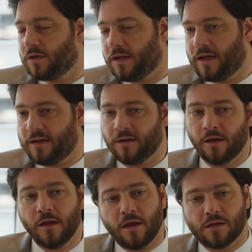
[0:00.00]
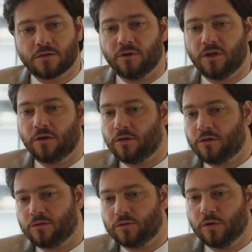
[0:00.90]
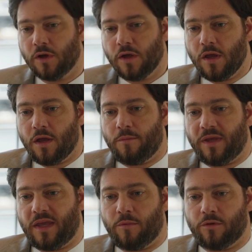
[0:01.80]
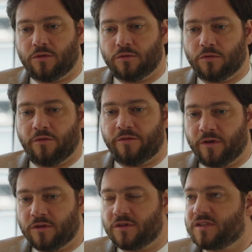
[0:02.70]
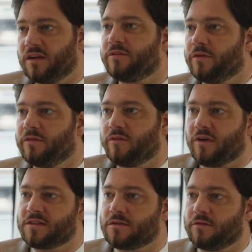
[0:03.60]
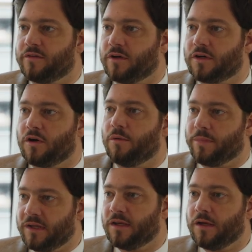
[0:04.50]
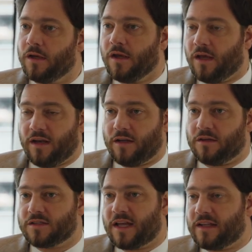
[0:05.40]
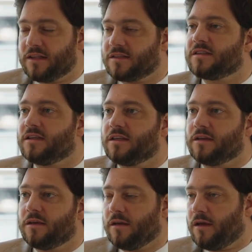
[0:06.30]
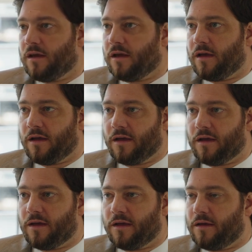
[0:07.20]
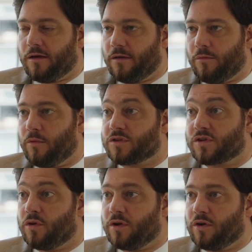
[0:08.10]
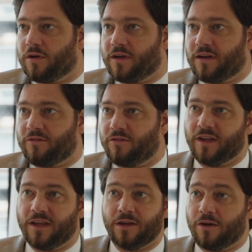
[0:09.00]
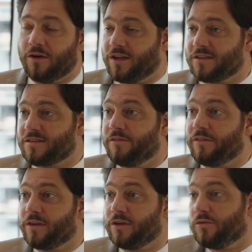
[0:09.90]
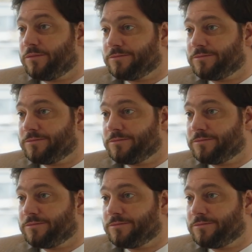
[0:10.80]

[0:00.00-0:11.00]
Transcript: And it's really good to be able to confront yourself with the rest of the company and understand and see what's going on. And every day you're learning something new.